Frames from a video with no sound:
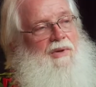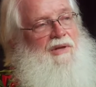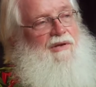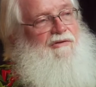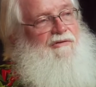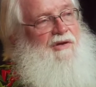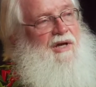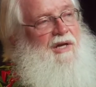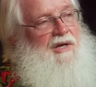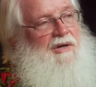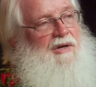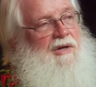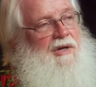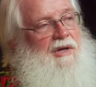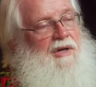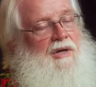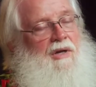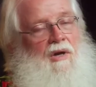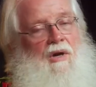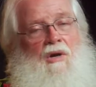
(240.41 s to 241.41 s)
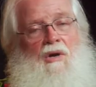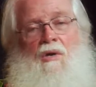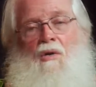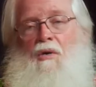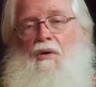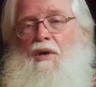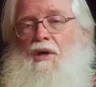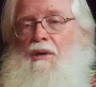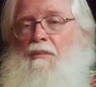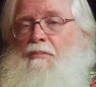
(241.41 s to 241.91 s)
with a vendor
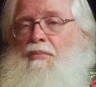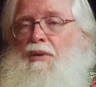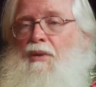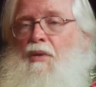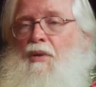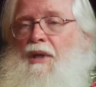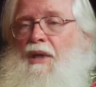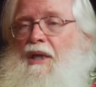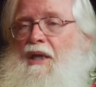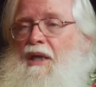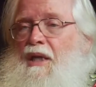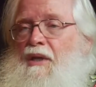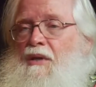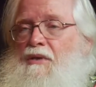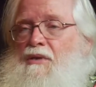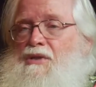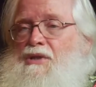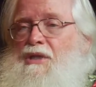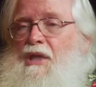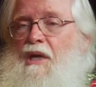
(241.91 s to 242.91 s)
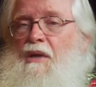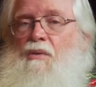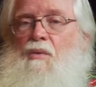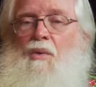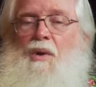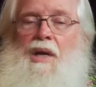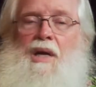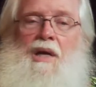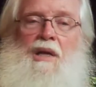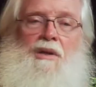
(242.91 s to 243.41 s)
or an employee who's done
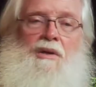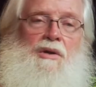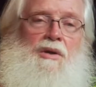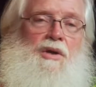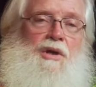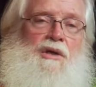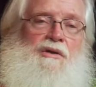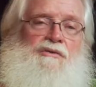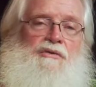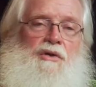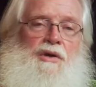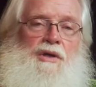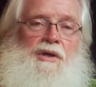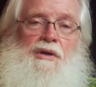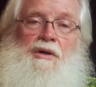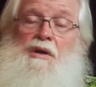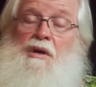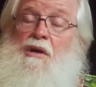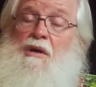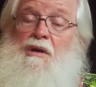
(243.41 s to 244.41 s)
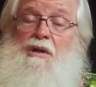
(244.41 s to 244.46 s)
well or good for you,